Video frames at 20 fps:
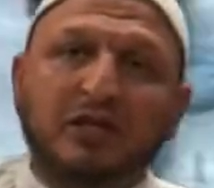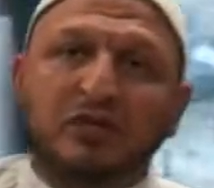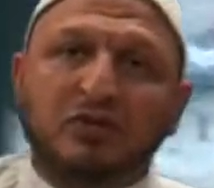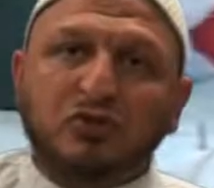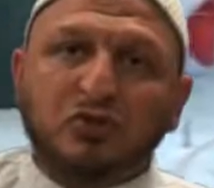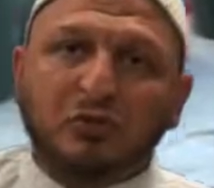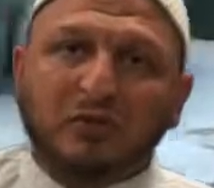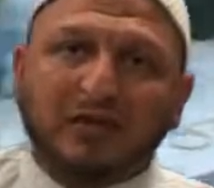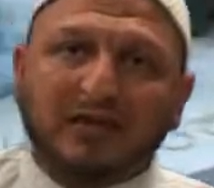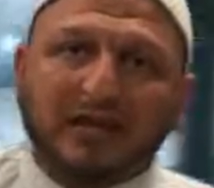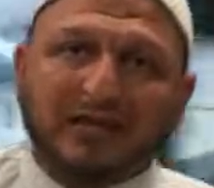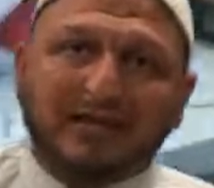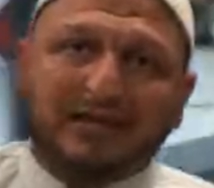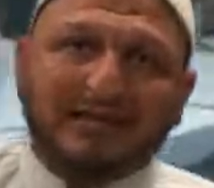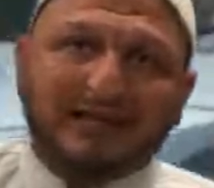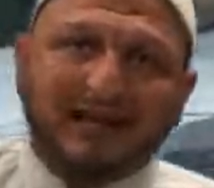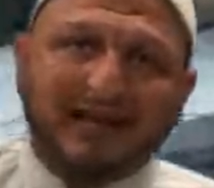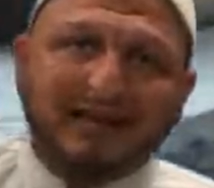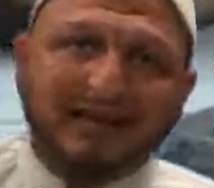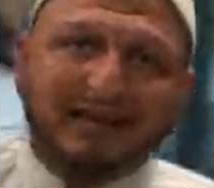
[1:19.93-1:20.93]
So we're getting
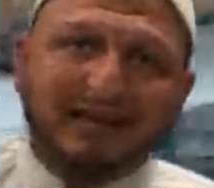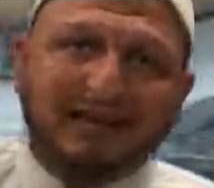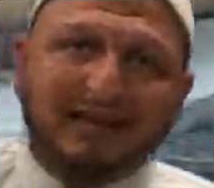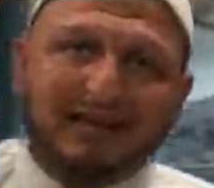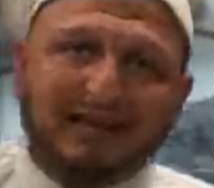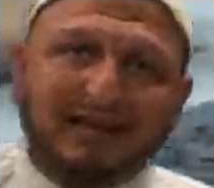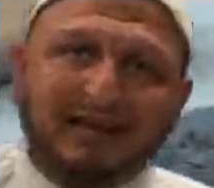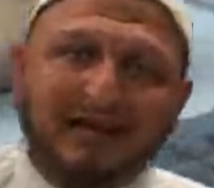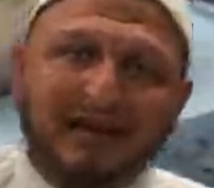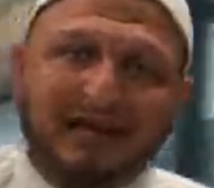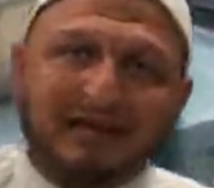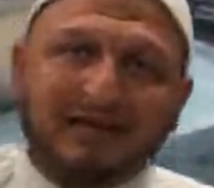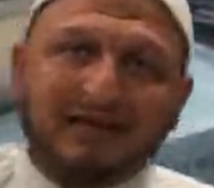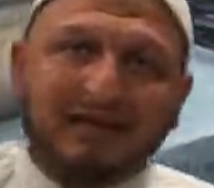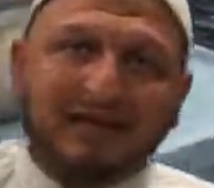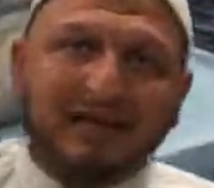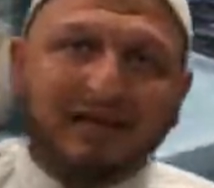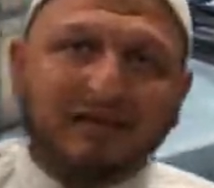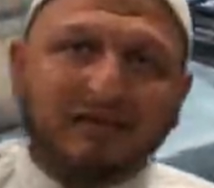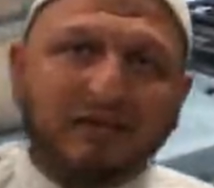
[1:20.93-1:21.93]
that
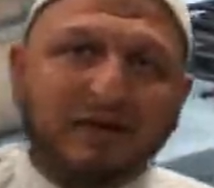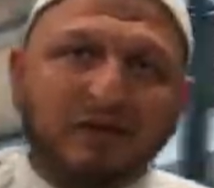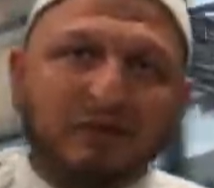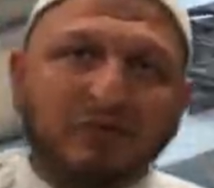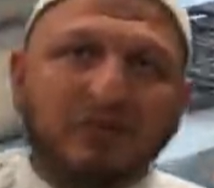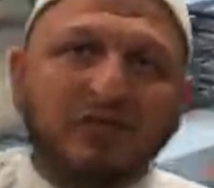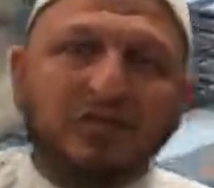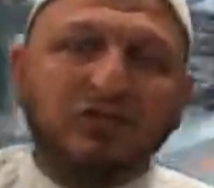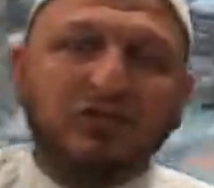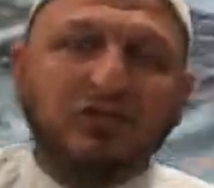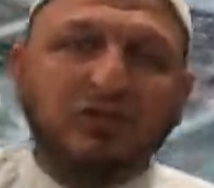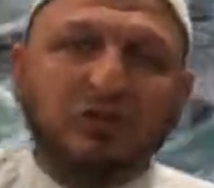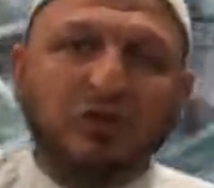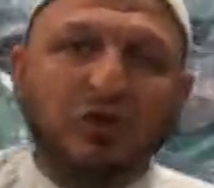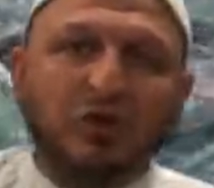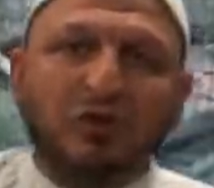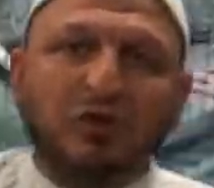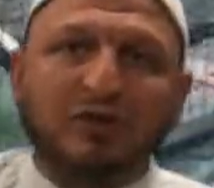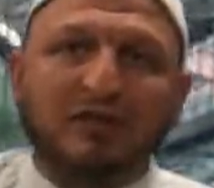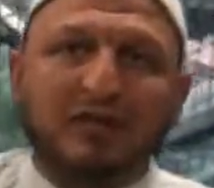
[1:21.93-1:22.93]
foundation
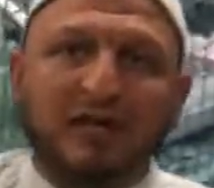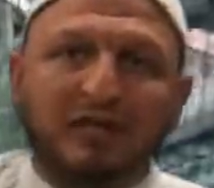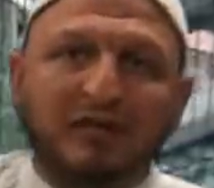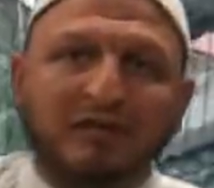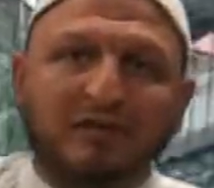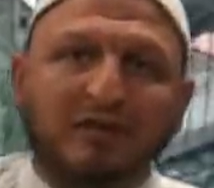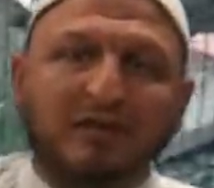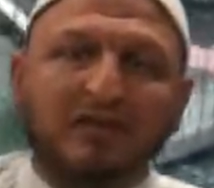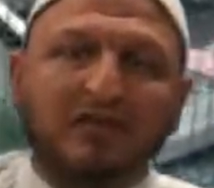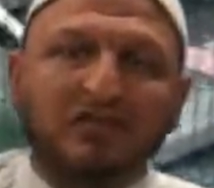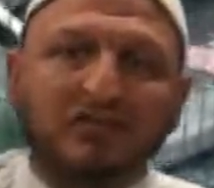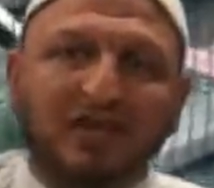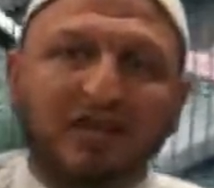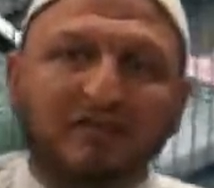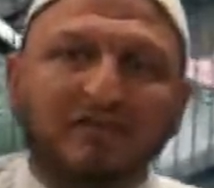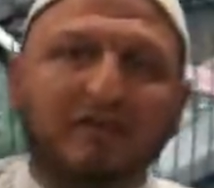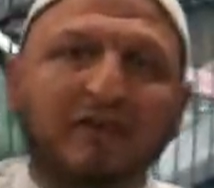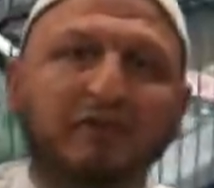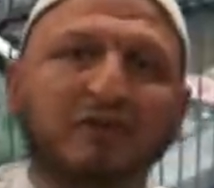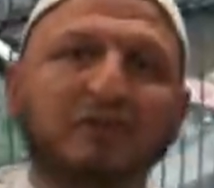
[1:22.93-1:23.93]
going. The elevator
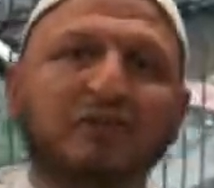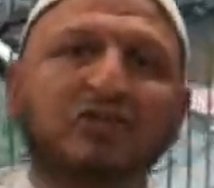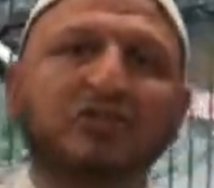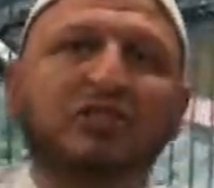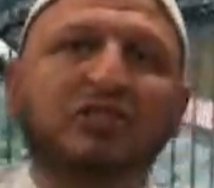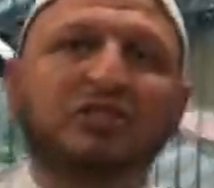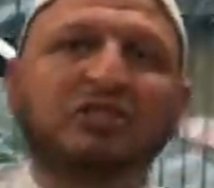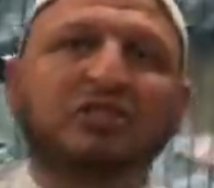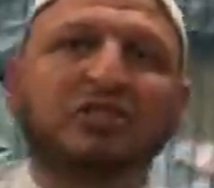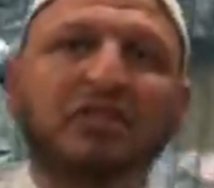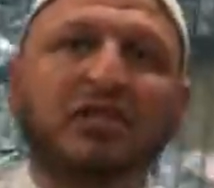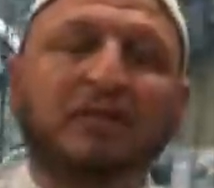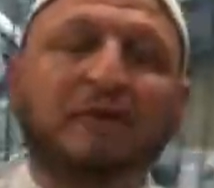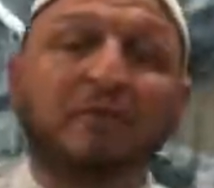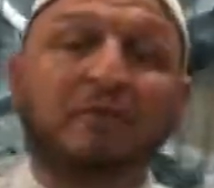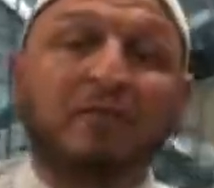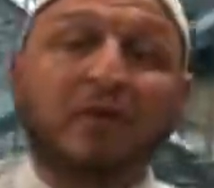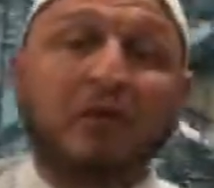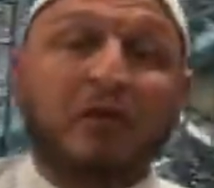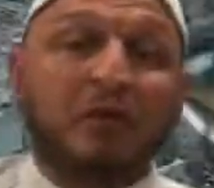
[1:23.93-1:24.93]
shaft foundation is there.